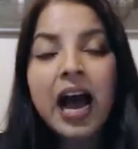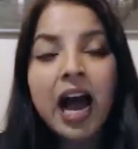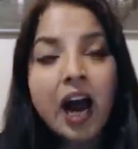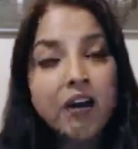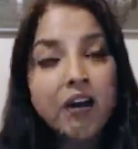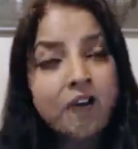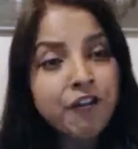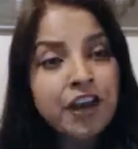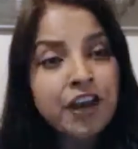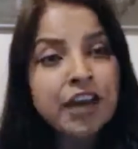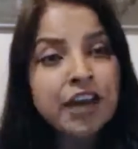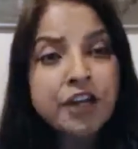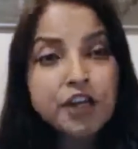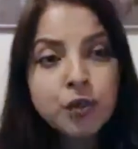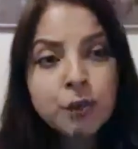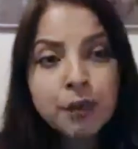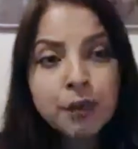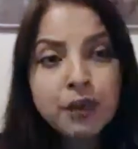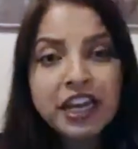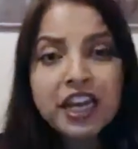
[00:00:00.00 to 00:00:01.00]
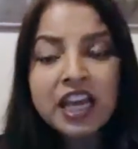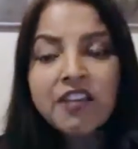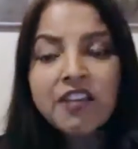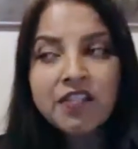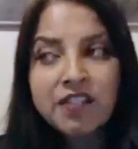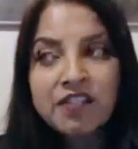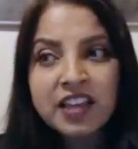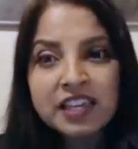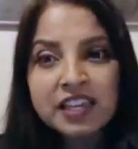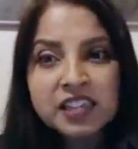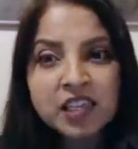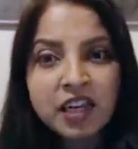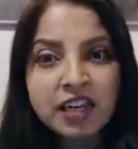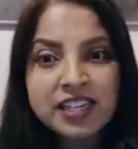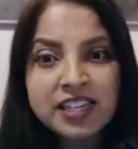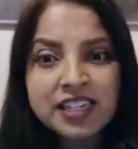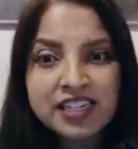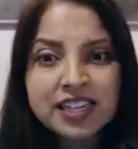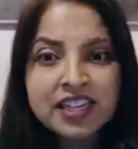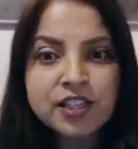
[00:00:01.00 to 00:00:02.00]
I really do believe that this
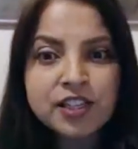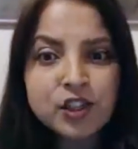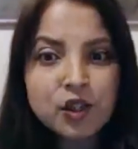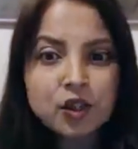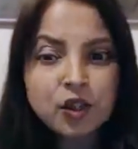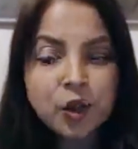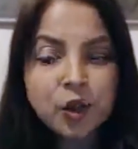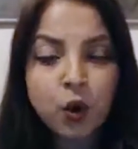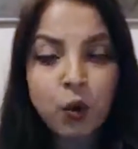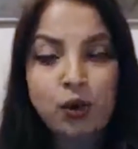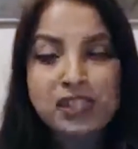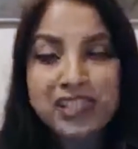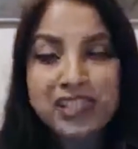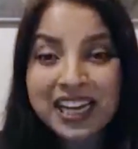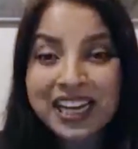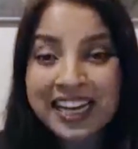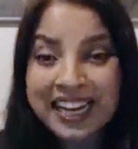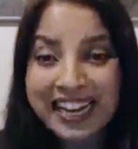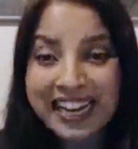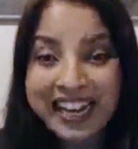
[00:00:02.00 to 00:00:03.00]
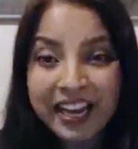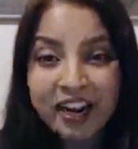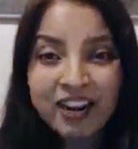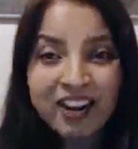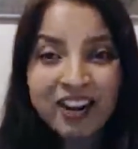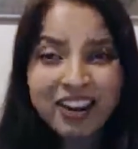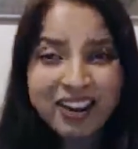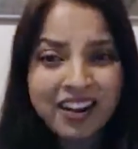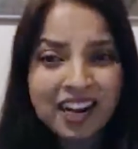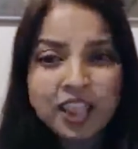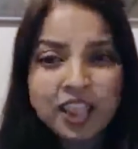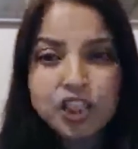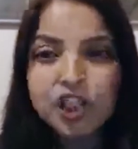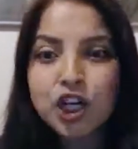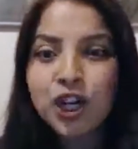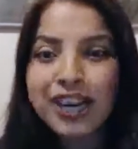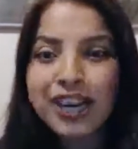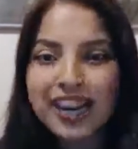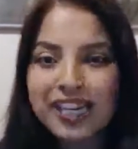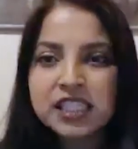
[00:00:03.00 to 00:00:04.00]
instance is going to cause a
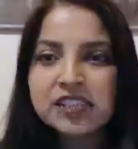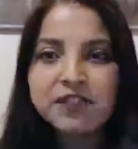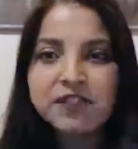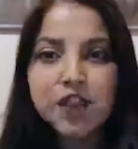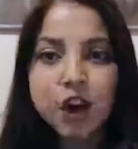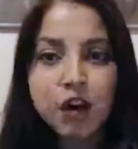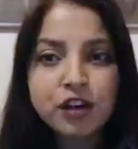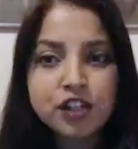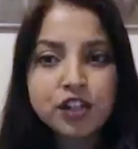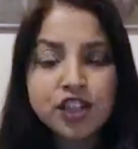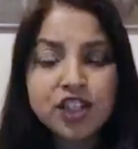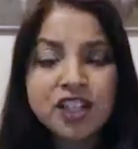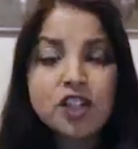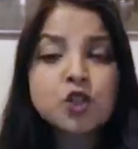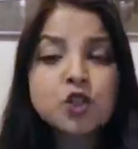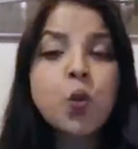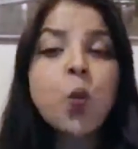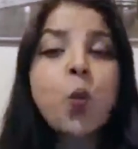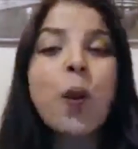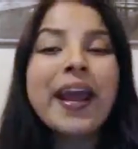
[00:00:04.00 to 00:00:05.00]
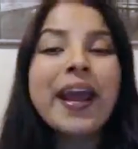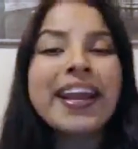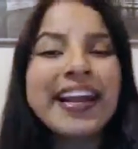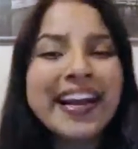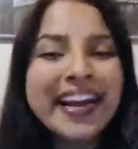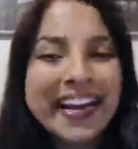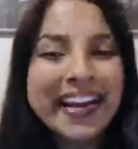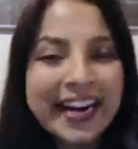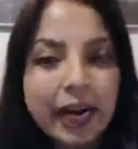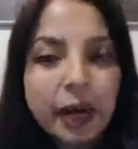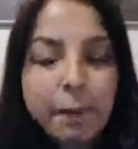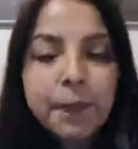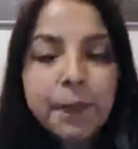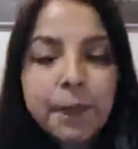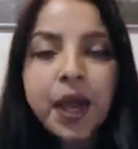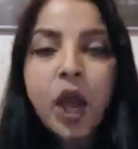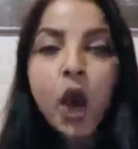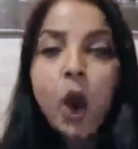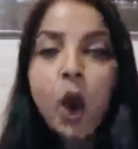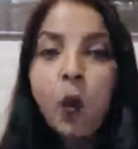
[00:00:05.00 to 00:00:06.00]
large collective consciousness to wake
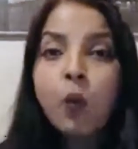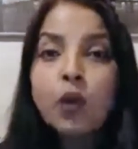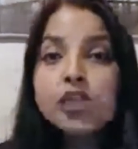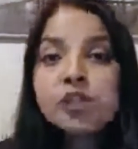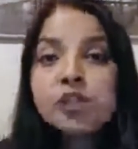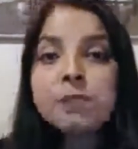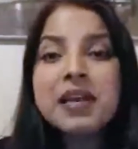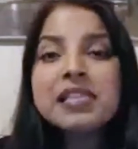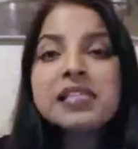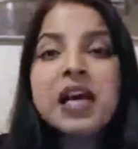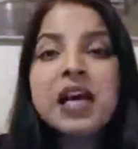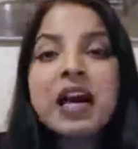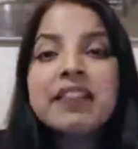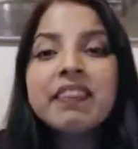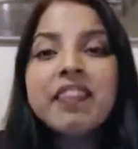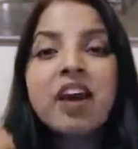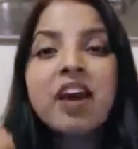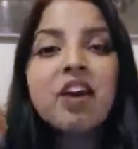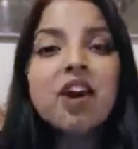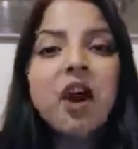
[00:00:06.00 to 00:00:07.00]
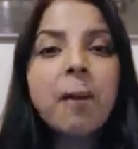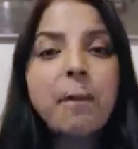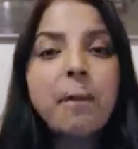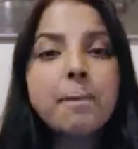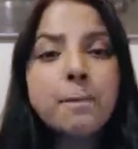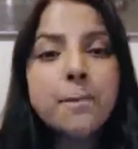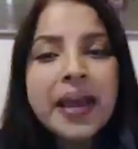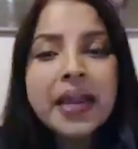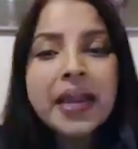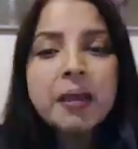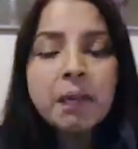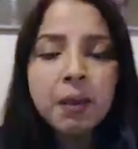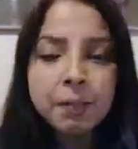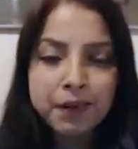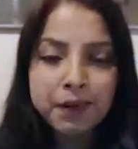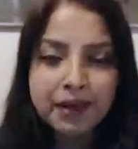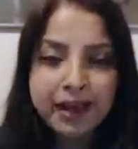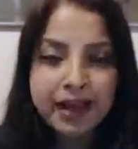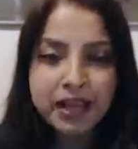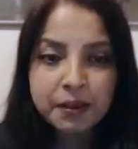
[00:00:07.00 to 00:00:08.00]
up, which means there are many
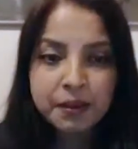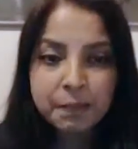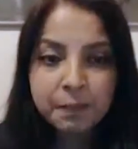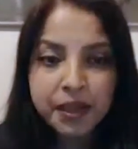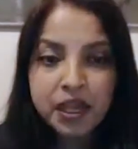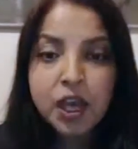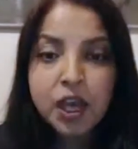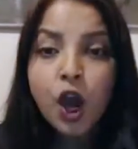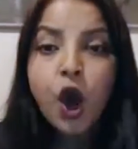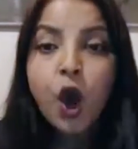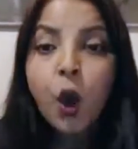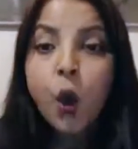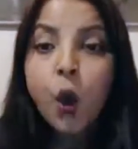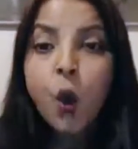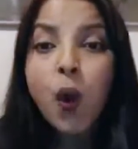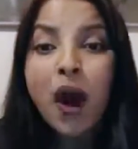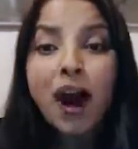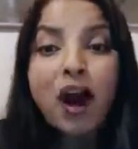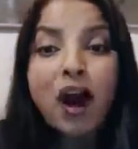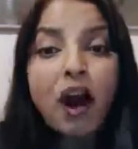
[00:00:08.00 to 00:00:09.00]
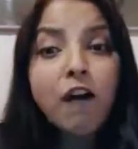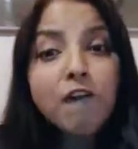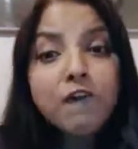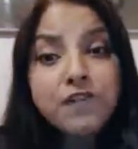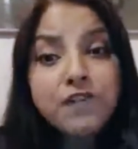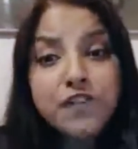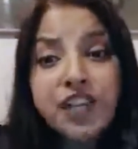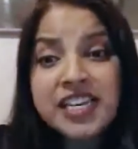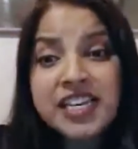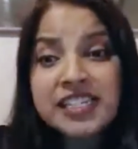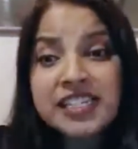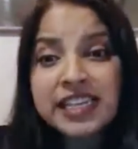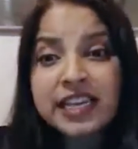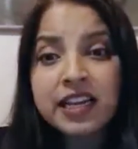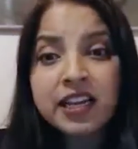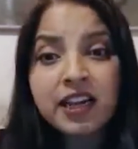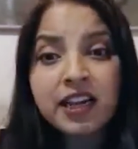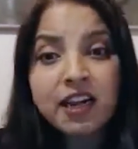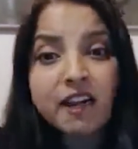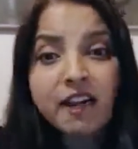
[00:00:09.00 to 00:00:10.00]
people like me who are
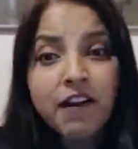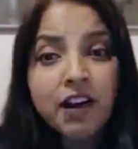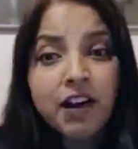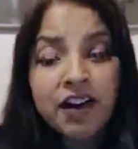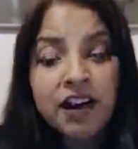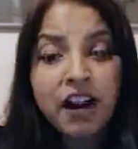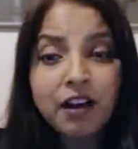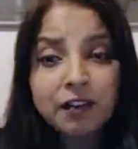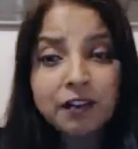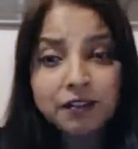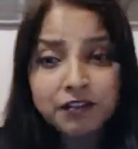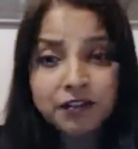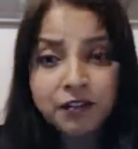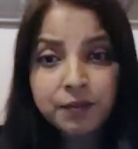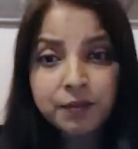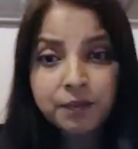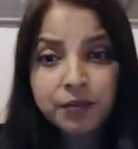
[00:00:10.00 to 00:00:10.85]
feeding love.